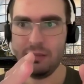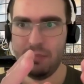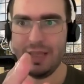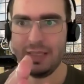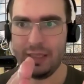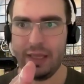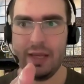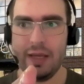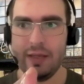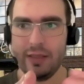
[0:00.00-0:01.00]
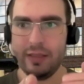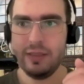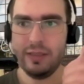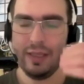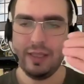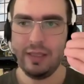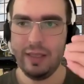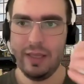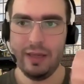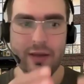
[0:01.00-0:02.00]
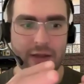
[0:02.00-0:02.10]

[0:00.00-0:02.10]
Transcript: basically in a